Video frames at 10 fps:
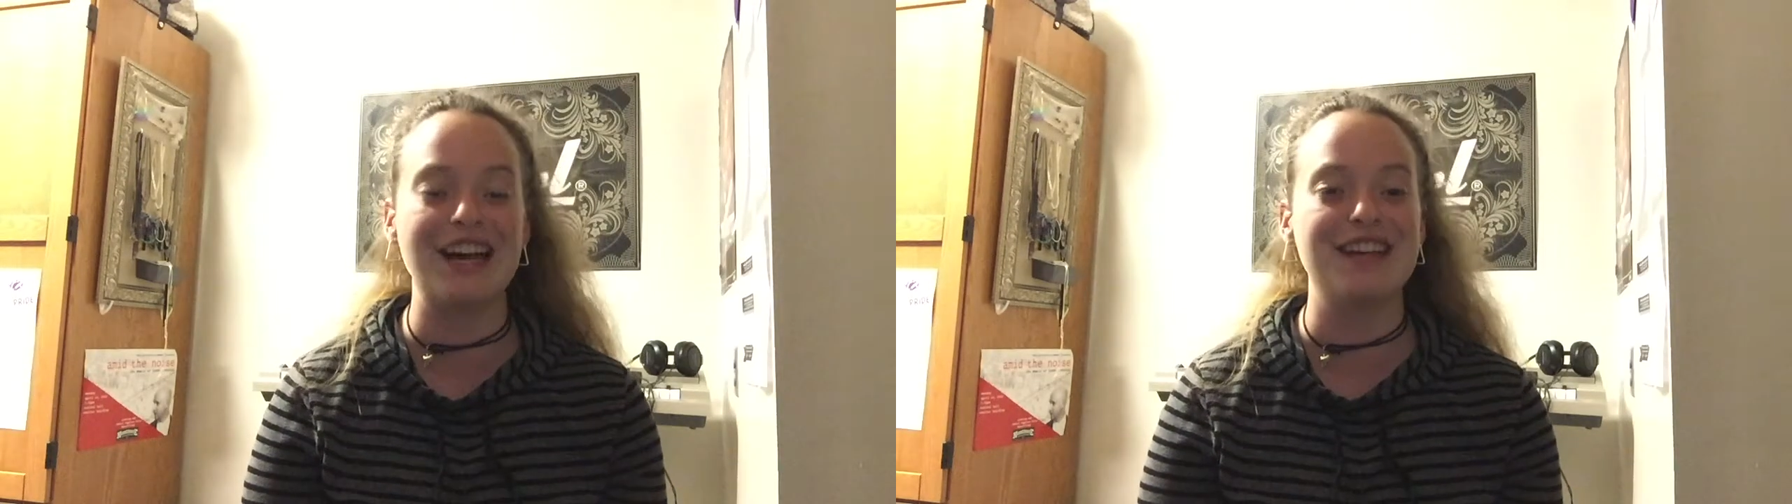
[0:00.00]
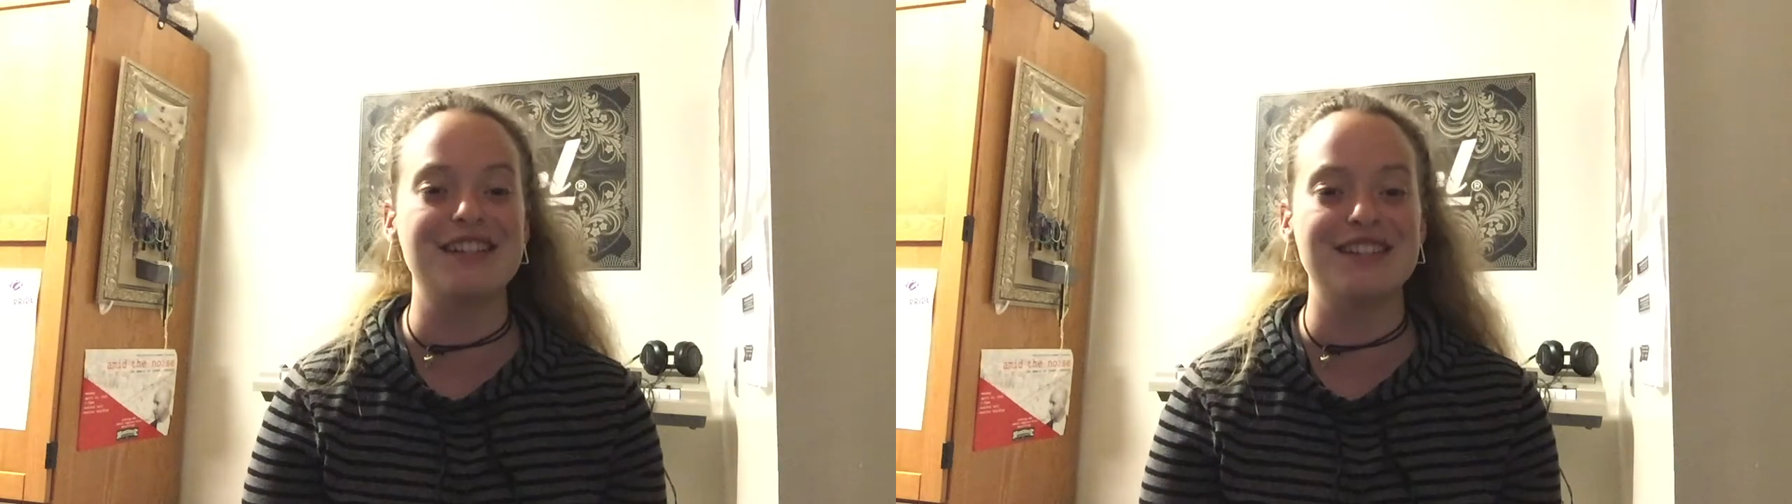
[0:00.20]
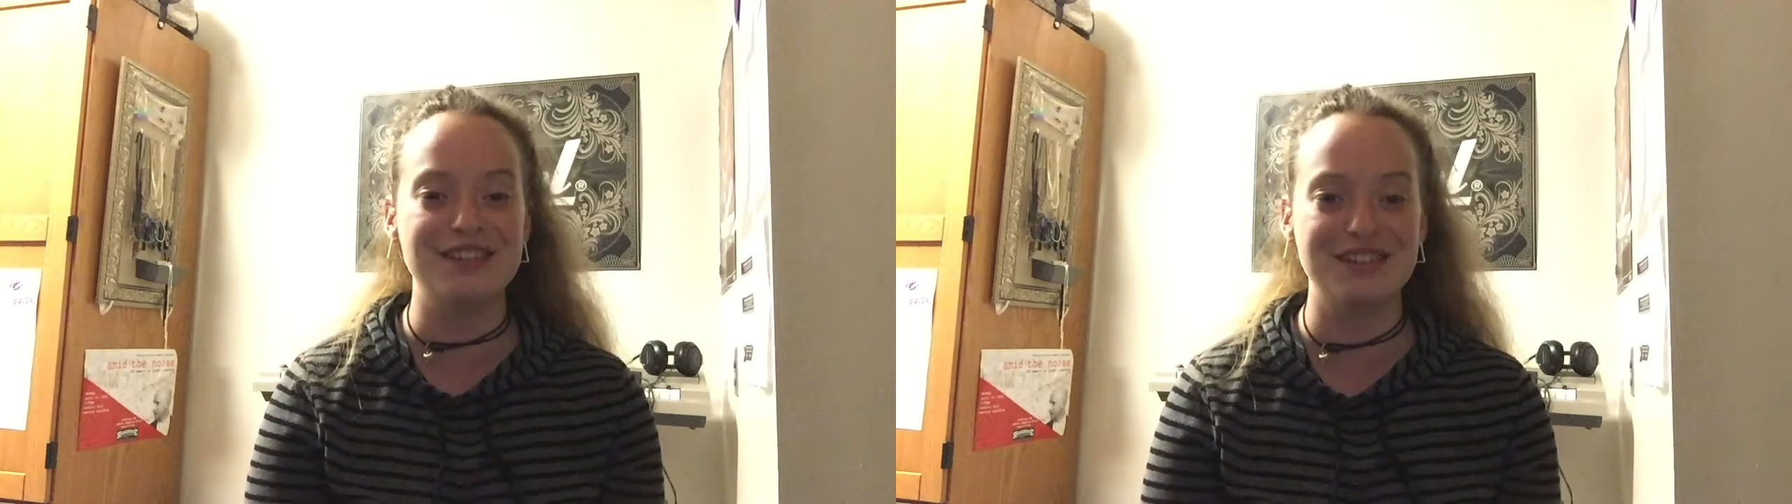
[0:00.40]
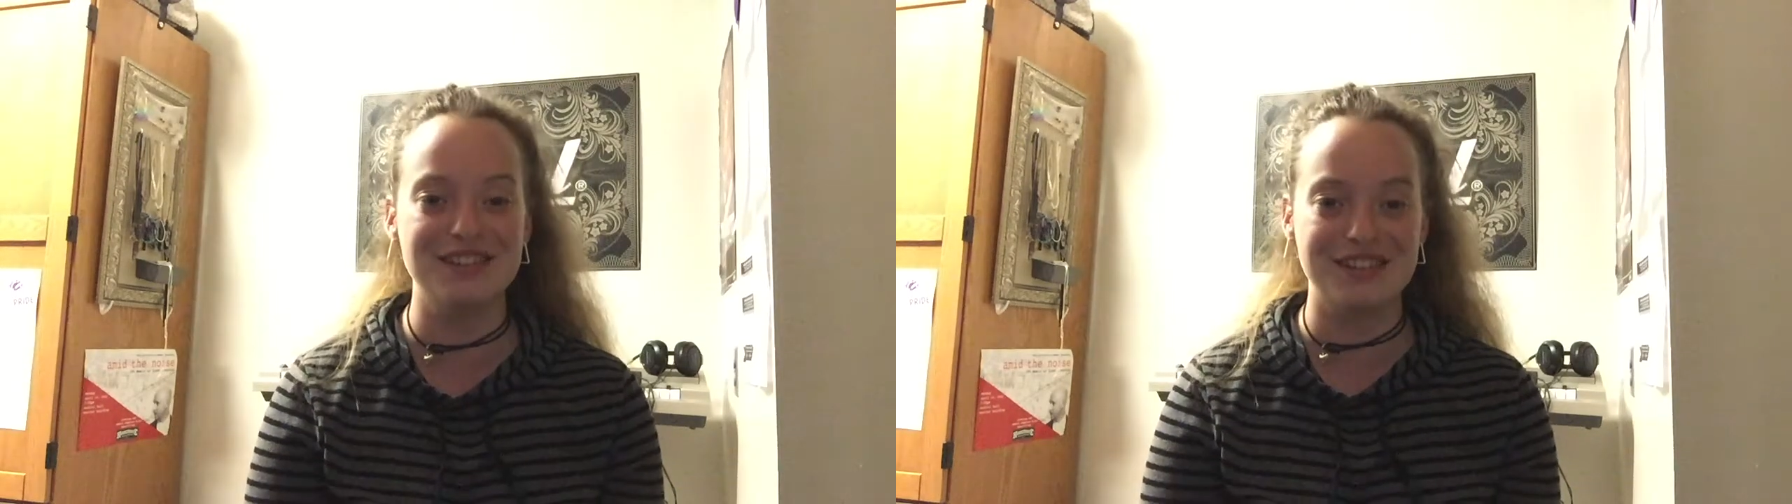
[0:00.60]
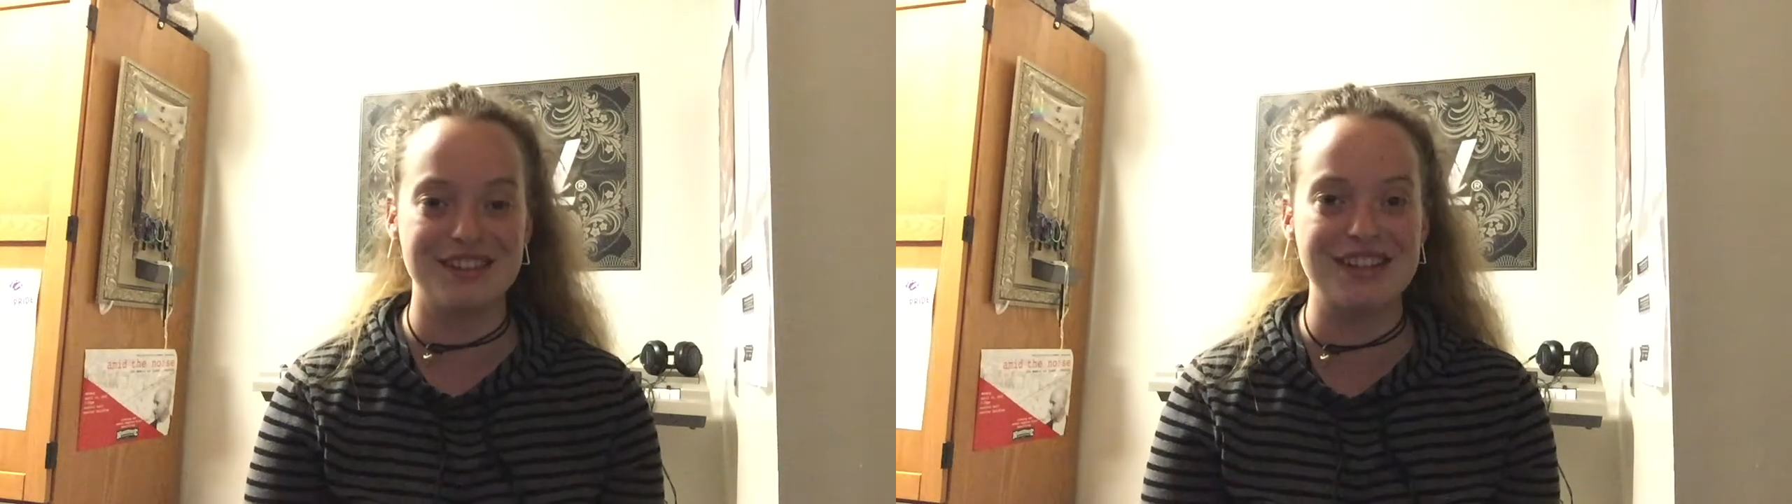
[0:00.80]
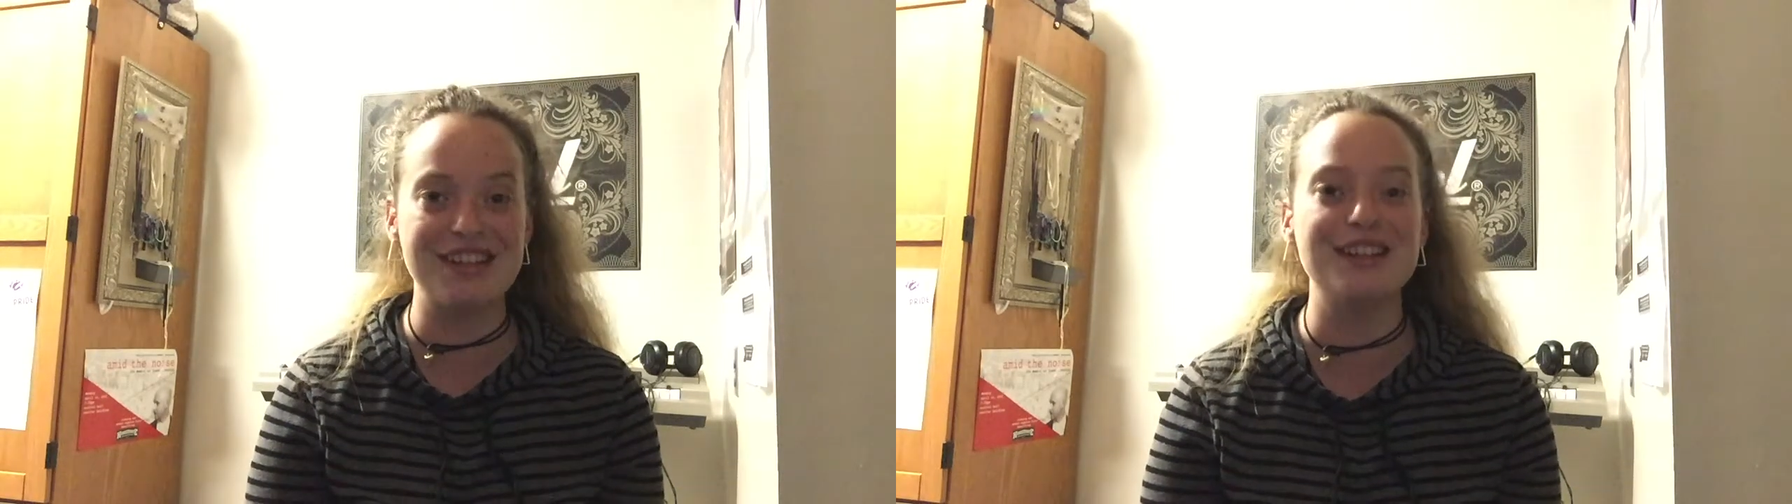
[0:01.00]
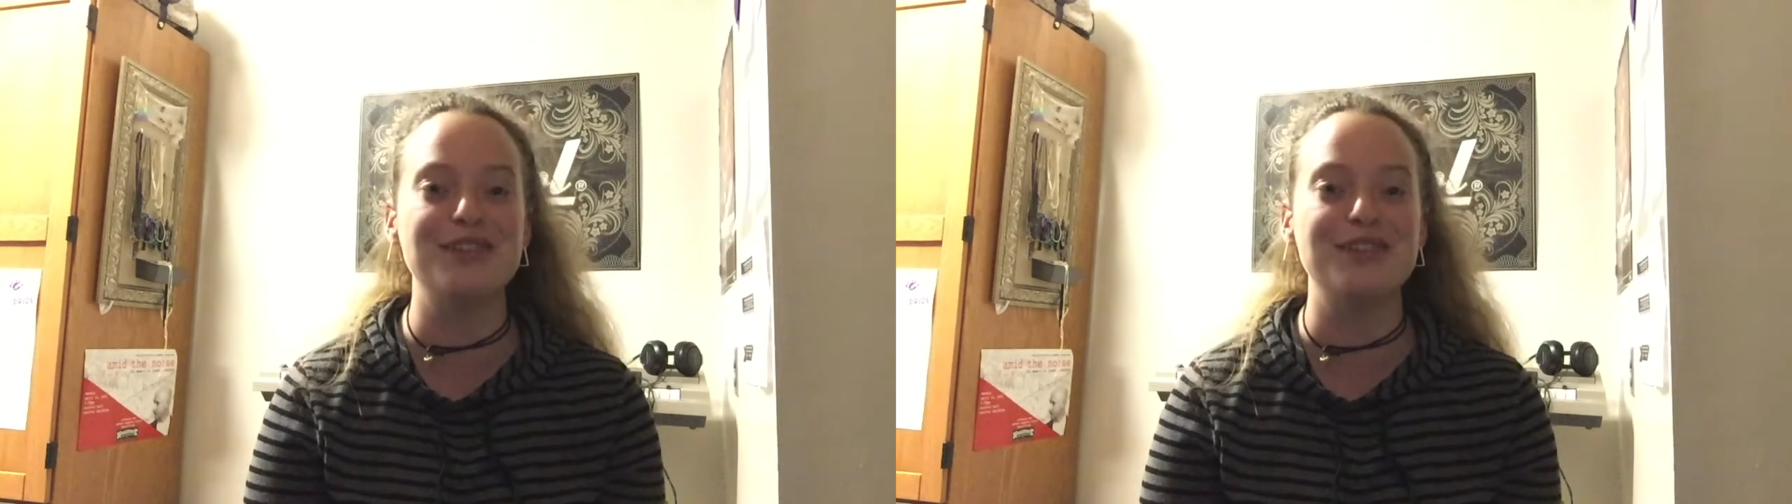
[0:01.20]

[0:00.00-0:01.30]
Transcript: I still think